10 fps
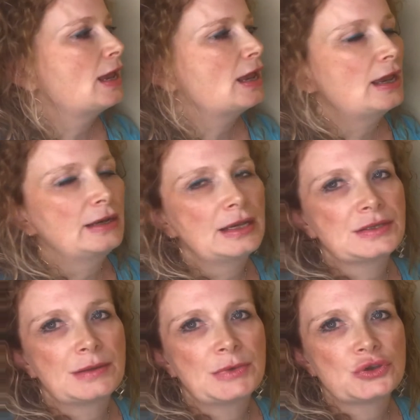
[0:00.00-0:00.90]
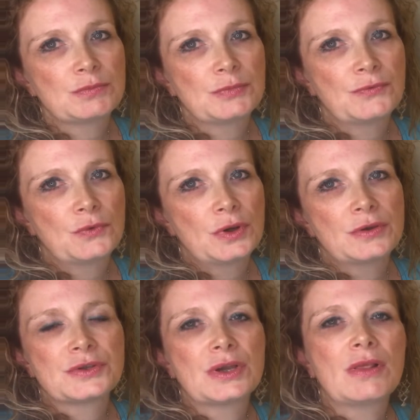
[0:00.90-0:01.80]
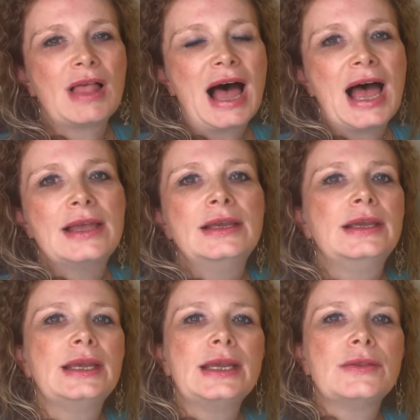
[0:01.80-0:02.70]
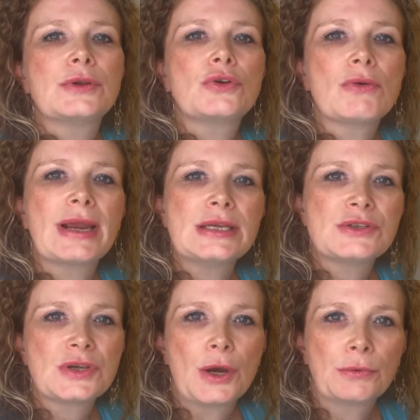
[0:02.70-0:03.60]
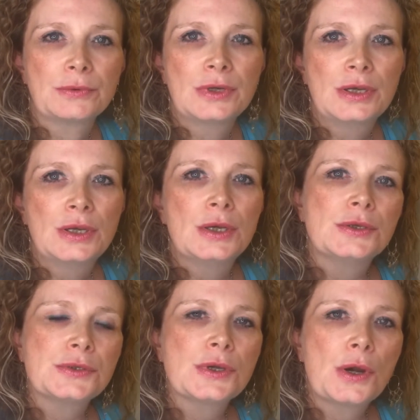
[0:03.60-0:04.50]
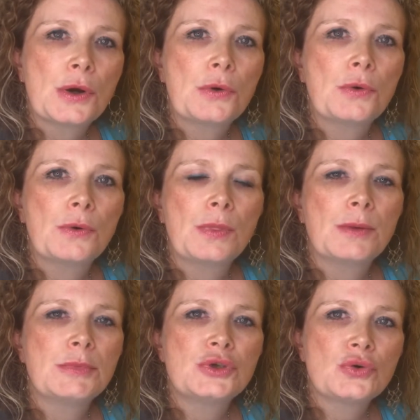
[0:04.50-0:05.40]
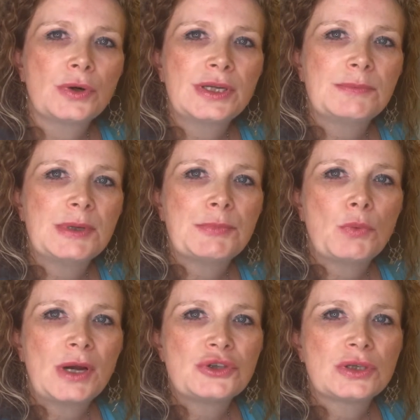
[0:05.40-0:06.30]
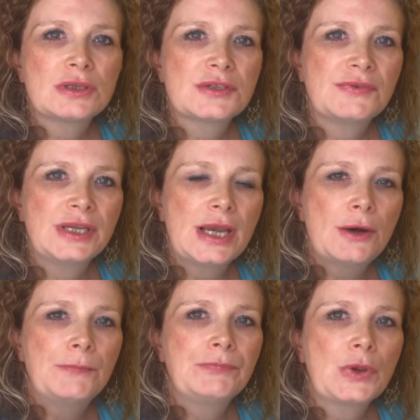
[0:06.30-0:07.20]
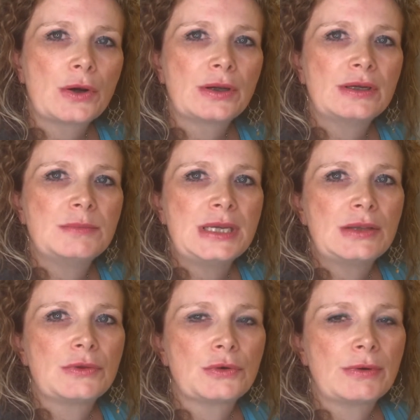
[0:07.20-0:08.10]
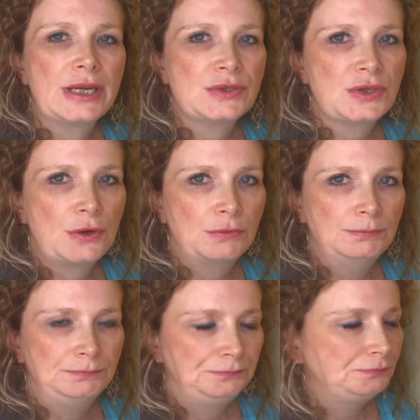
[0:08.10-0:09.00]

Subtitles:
And as I mentioned before, there's a lot in the gray zone. So the majority of people watching this video are going to be in the gray zone.